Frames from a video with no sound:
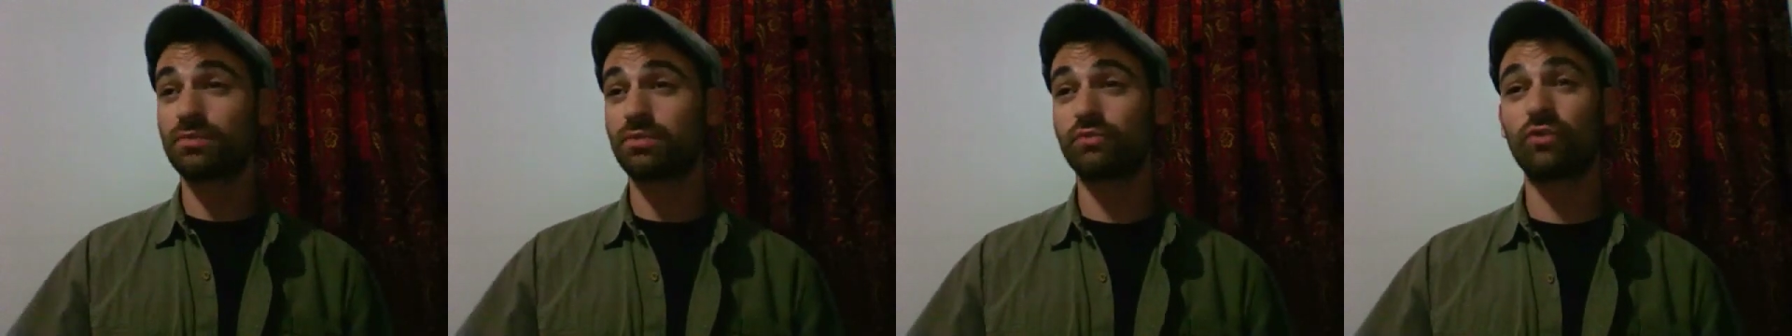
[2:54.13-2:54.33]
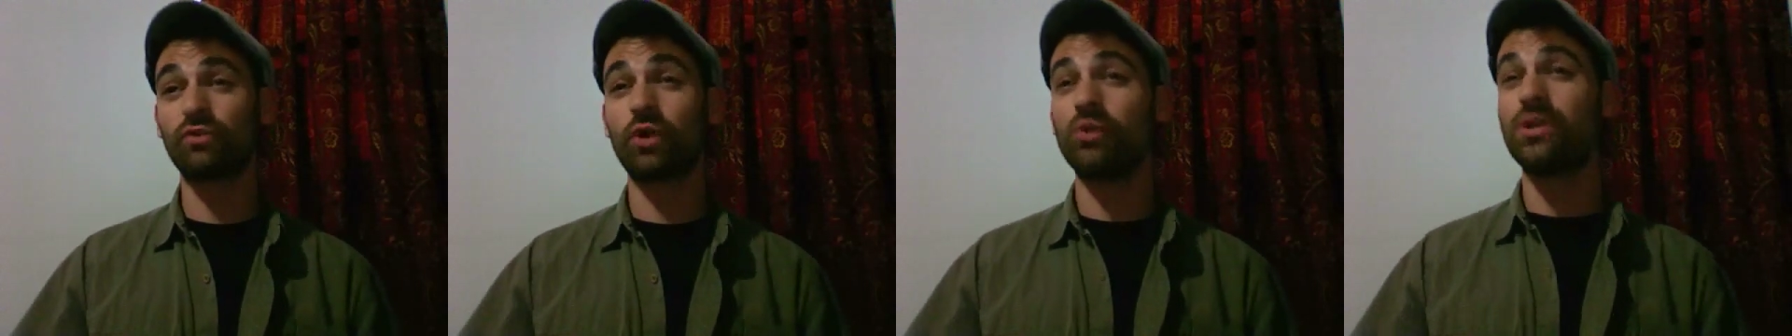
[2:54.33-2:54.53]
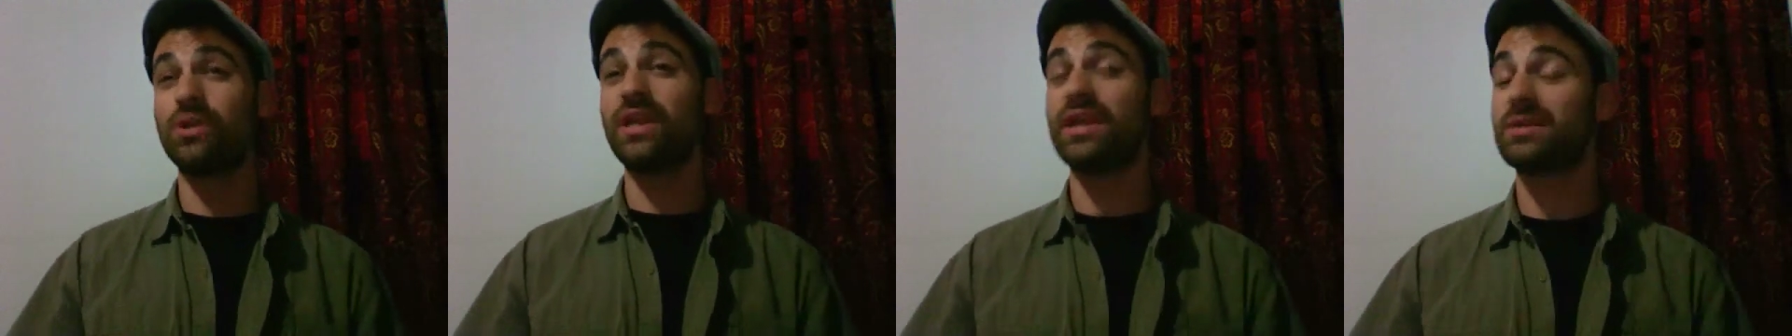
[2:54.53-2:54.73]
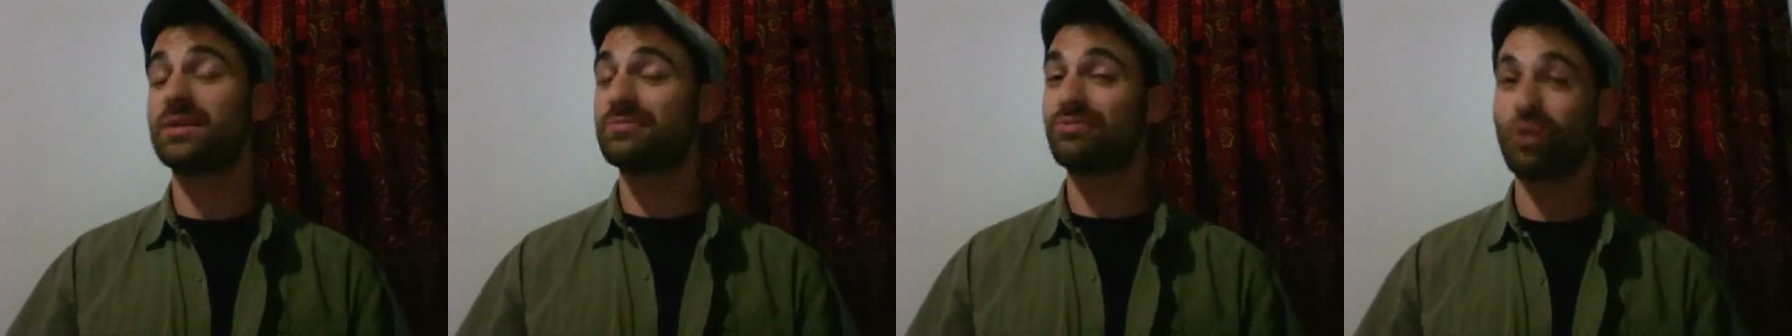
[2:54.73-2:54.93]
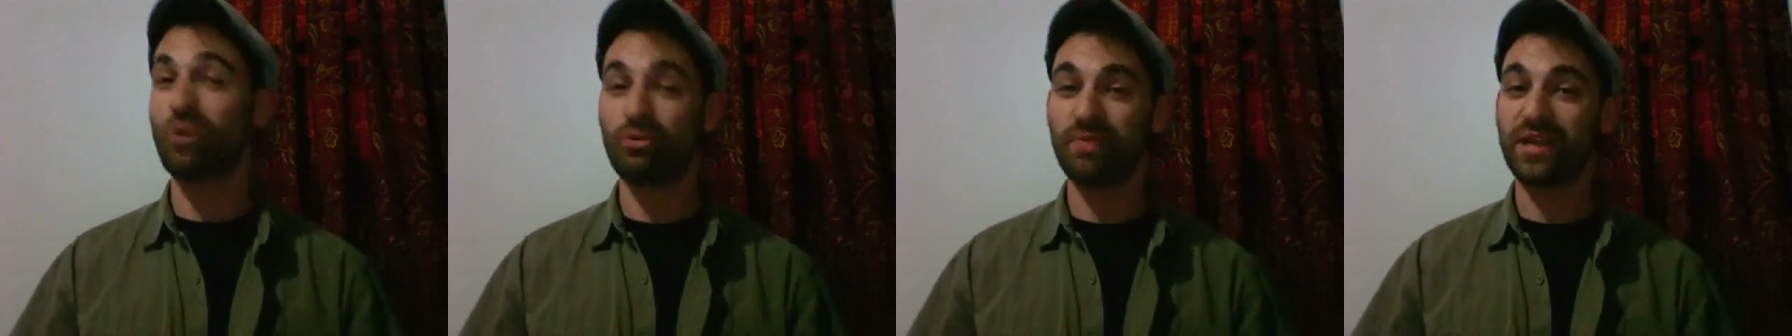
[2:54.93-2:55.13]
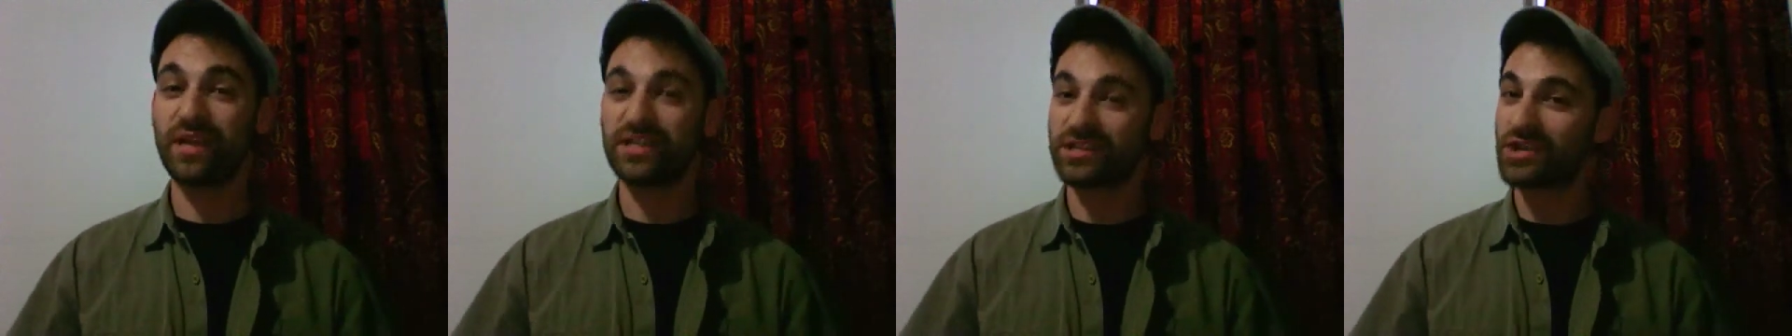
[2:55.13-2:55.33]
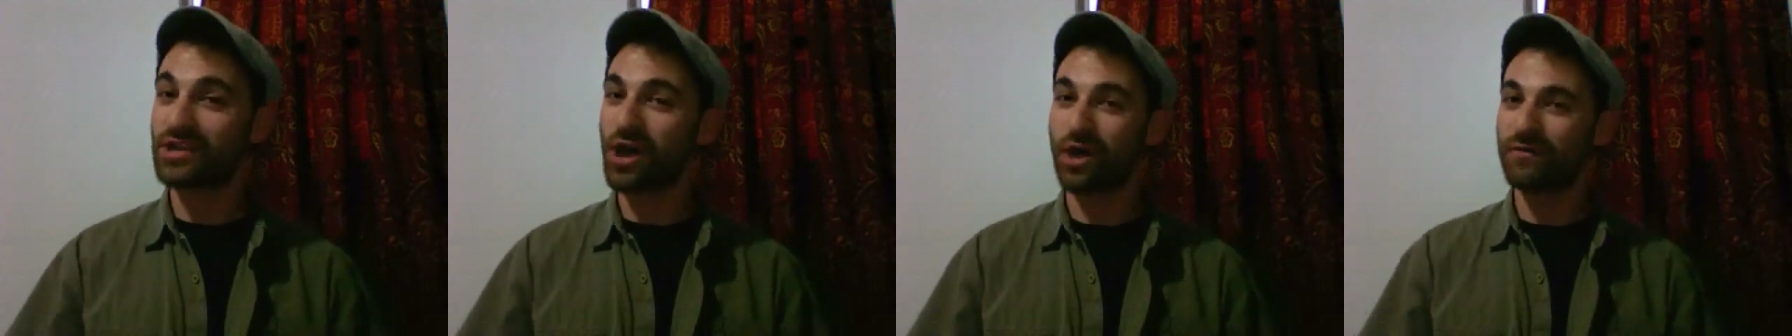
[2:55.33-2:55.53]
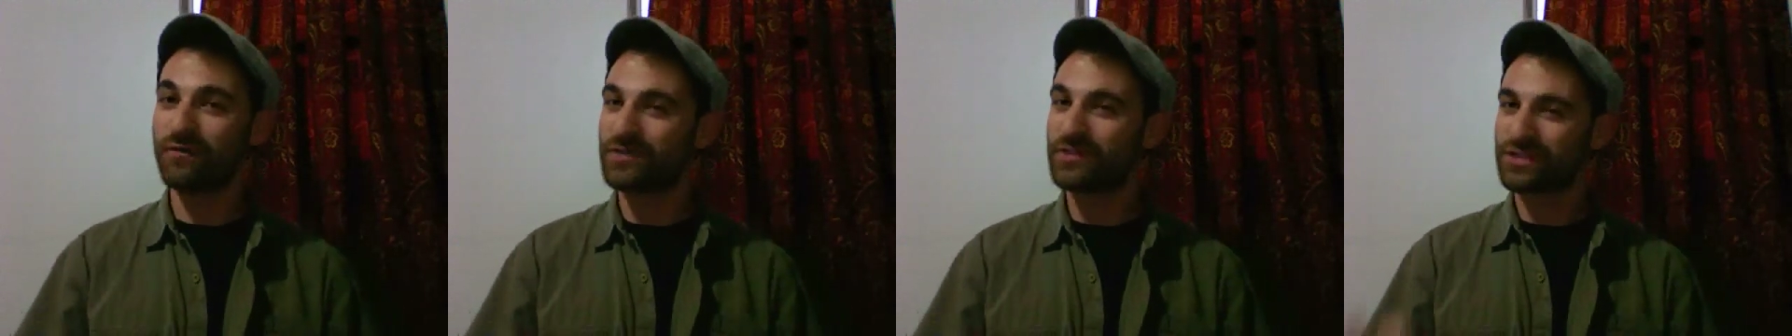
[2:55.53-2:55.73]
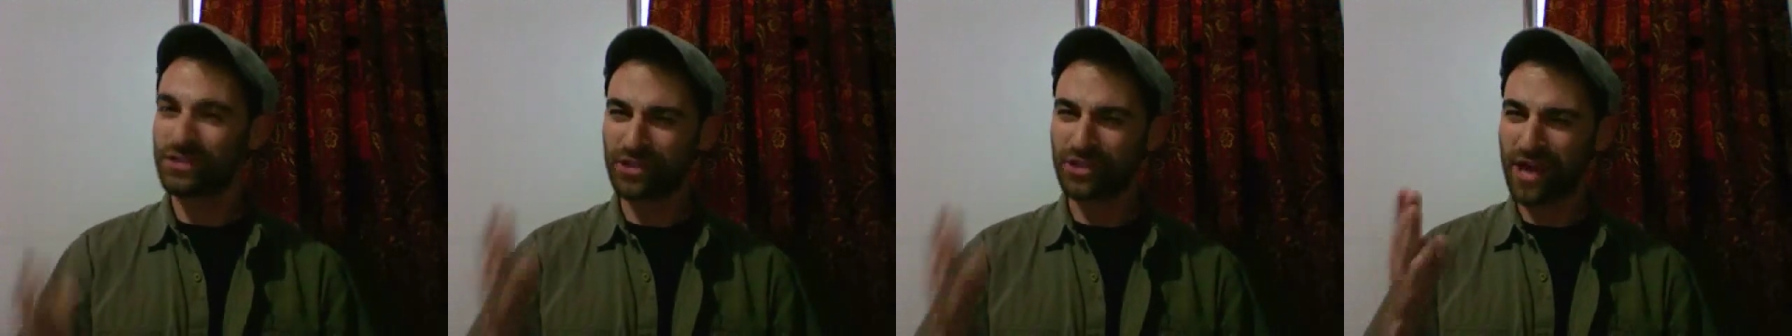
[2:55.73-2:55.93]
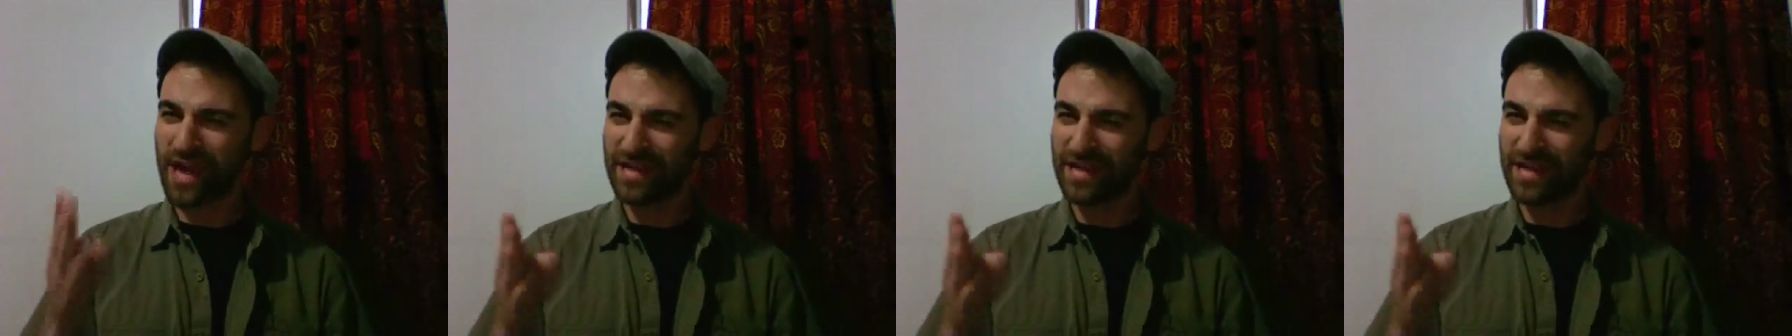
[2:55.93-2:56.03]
parolee, and probation officer.